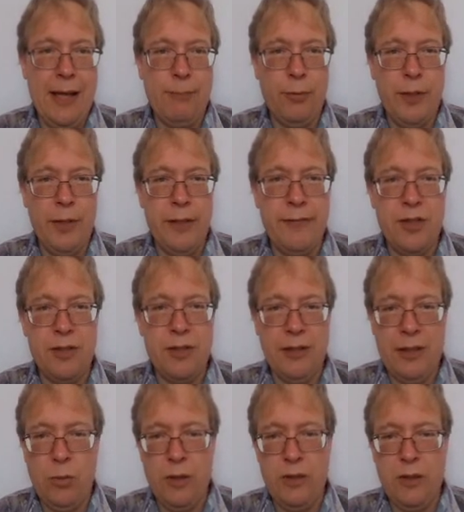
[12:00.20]
had
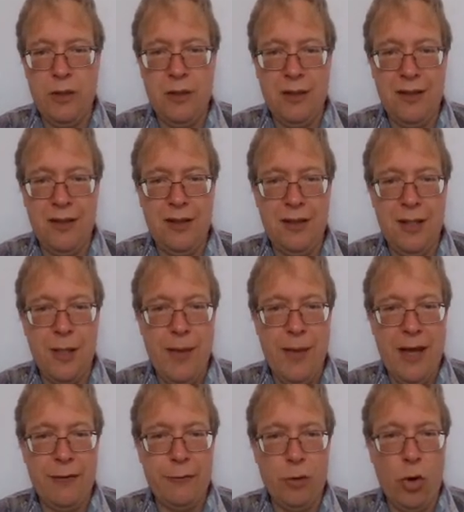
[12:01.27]
previously with the
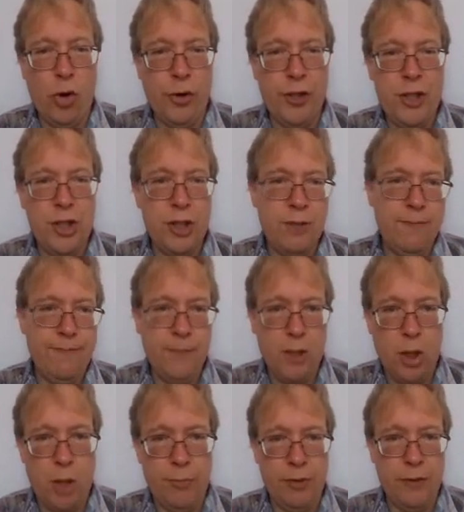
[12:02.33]
demand for orange,
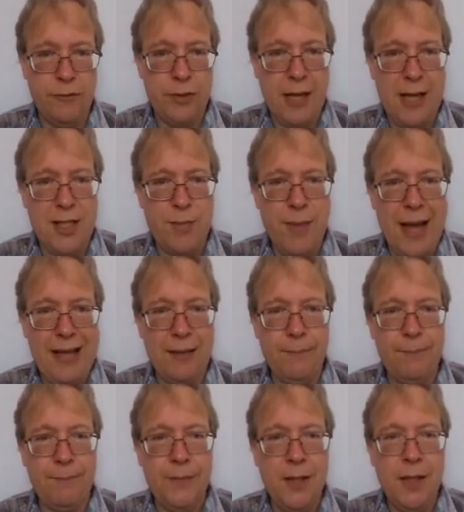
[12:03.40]
a couple of slides back.
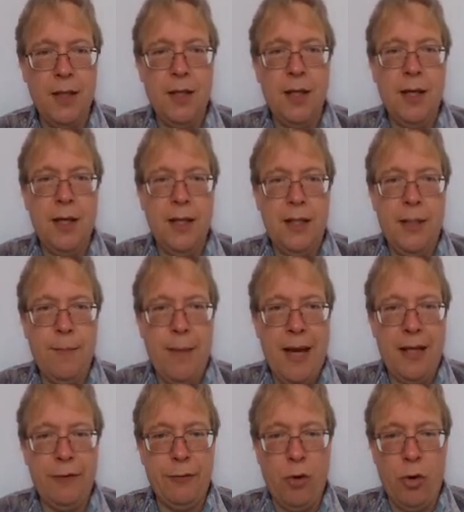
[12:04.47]

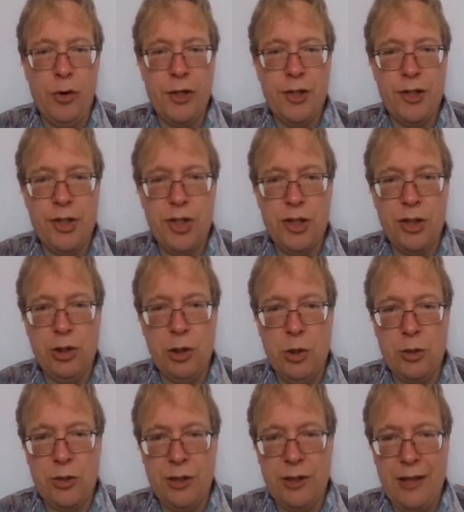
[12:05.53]
Demand of oranges
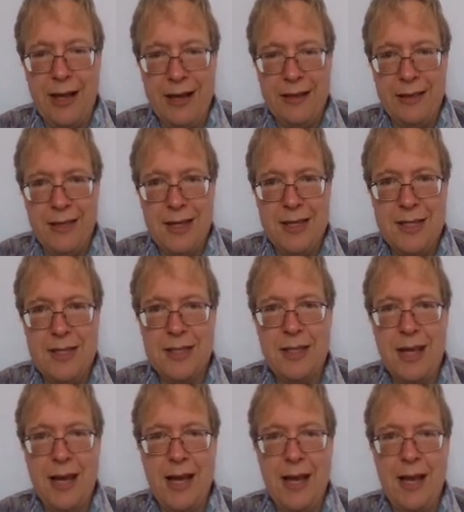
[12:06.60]
looked like
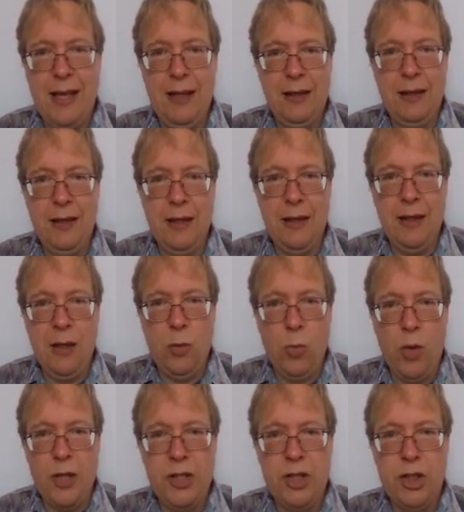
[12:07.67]
this, and
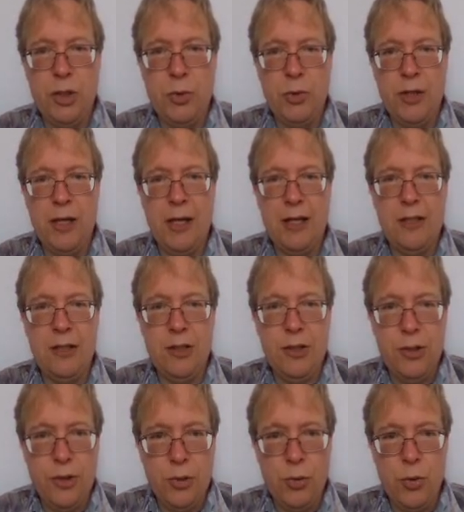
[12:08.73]
what you
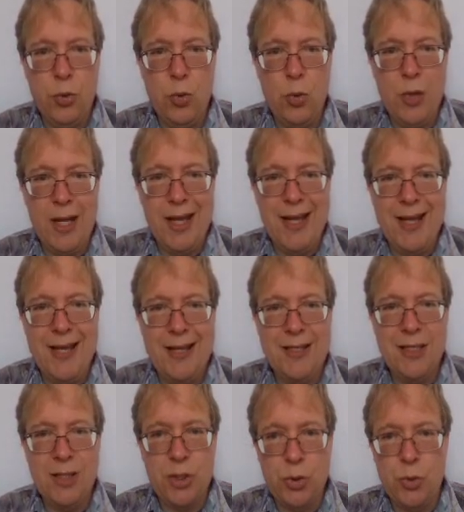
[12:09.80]
can do
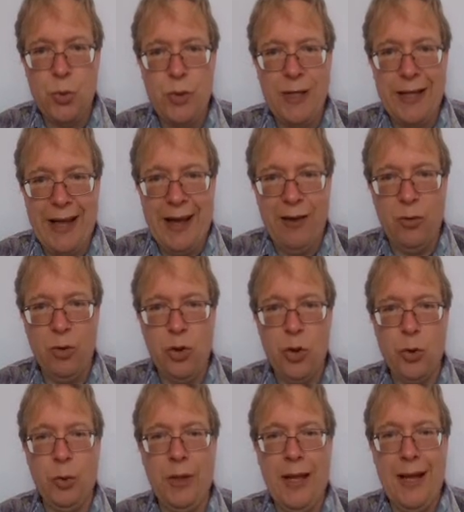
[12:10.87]
is to
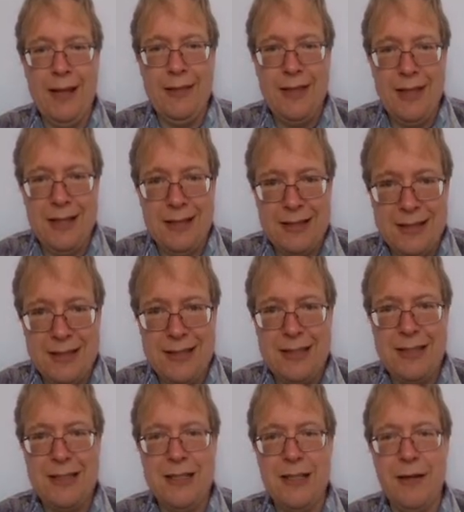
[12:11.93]
calculate the
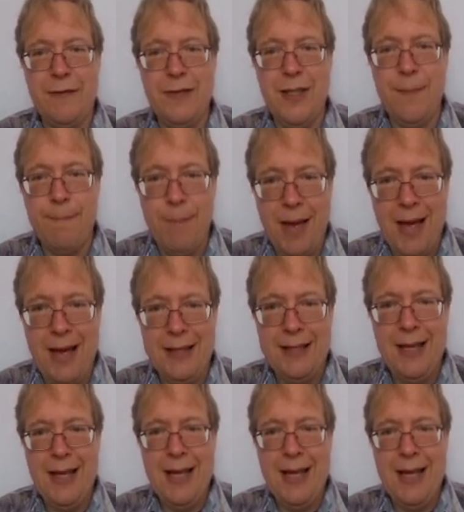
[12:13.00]
elasticity of demand